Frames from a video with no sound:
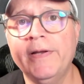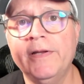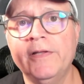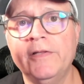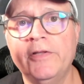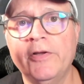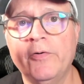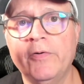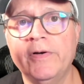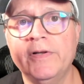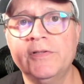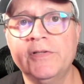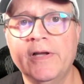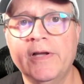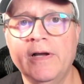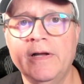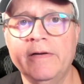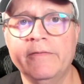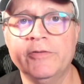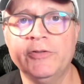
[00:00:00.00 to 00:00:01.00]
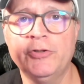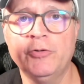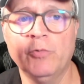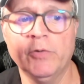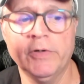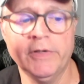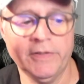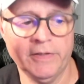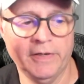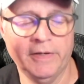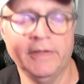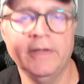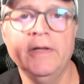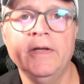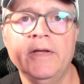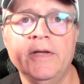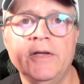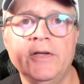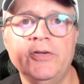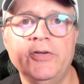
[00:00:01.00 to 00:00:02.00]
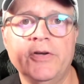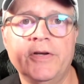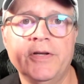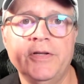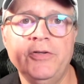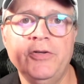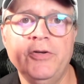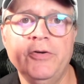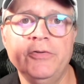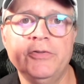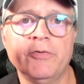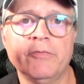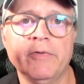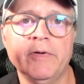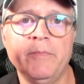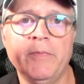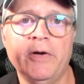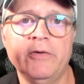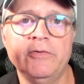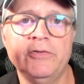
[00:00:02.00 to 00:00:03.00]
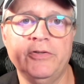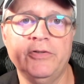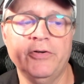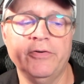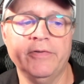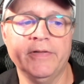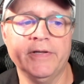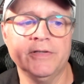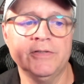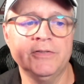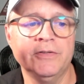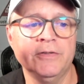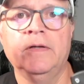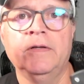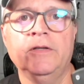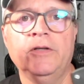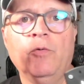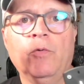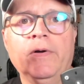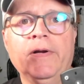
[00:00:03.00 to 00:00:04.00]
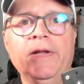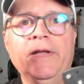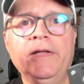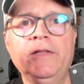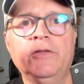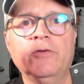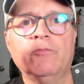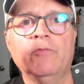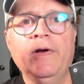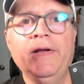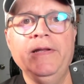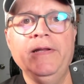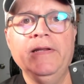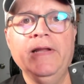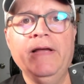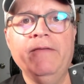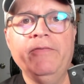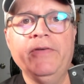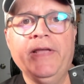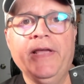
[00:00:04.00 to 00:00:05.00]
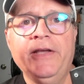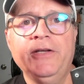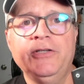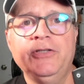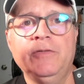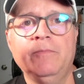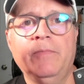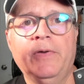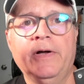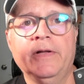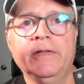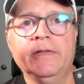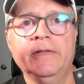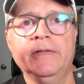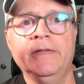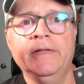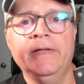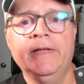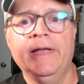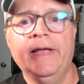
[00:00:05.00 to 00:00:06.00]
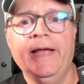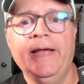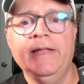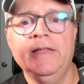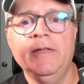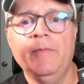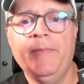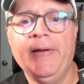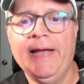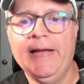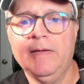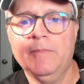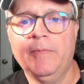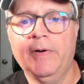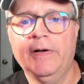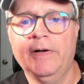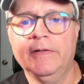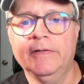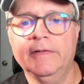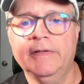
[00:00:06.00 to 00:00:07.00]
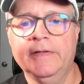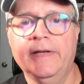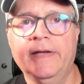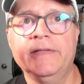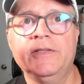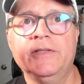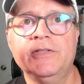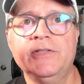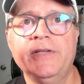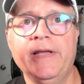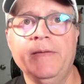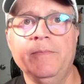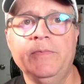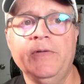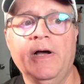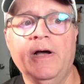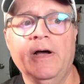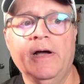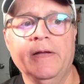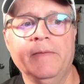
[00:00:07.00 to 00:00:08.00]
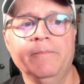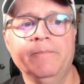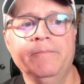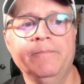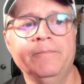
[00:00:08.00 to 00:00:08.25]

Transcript: to do it. It's kind of a shortcut. You can use your remote to do this. You want to hit the right navigation button and the back button at the same time.